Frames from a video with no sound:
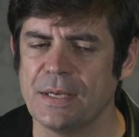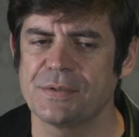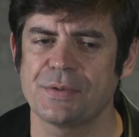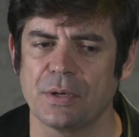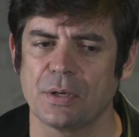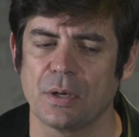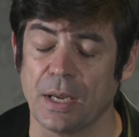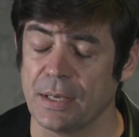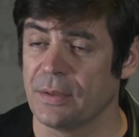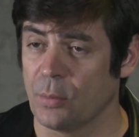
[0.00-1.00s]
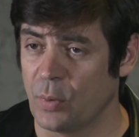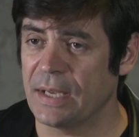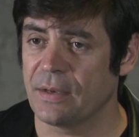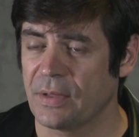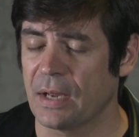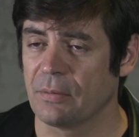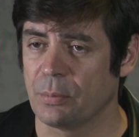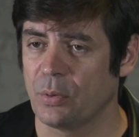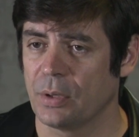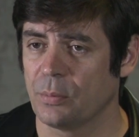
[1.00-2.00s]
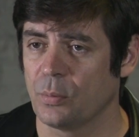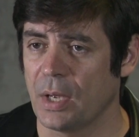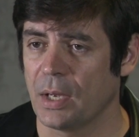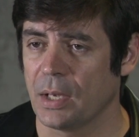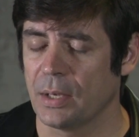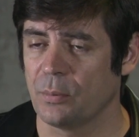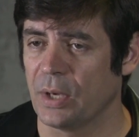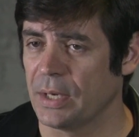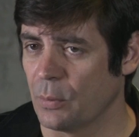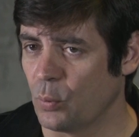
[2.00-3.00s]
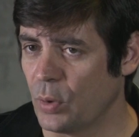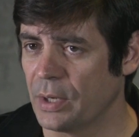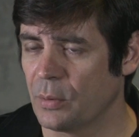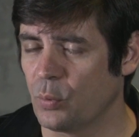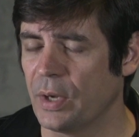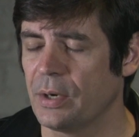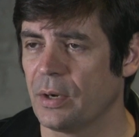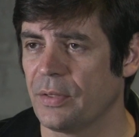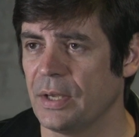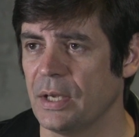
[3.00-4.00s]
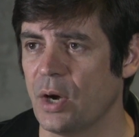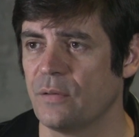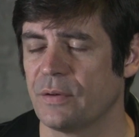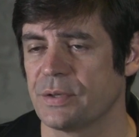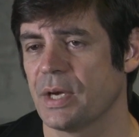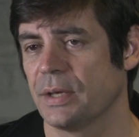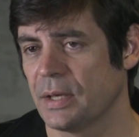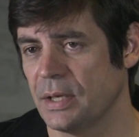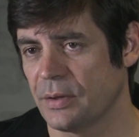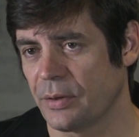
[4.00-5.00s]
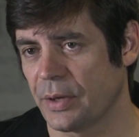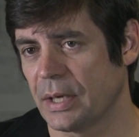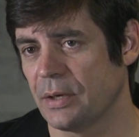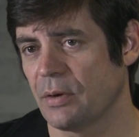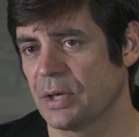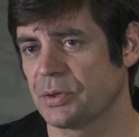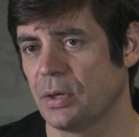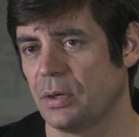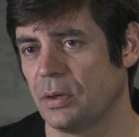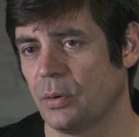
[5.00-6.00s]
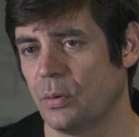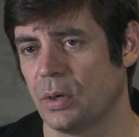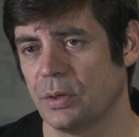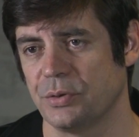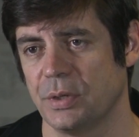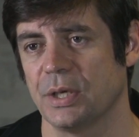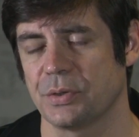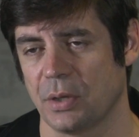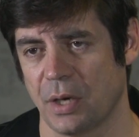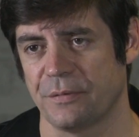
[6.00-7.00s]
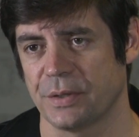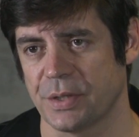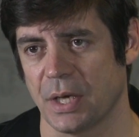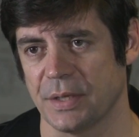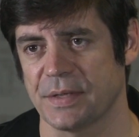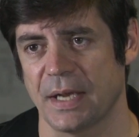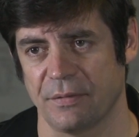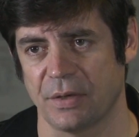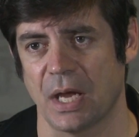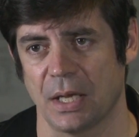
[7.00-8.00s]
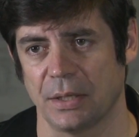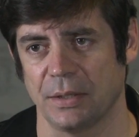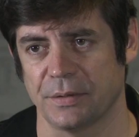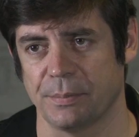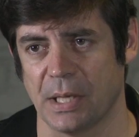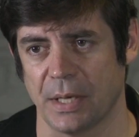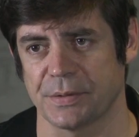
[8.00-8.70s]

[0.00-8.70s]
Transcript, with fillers: Is there, uh, in the wake of that report and, uh, and, whatnot, what are, what are the oversight, either the congressional or judicial oversights that have gone into place?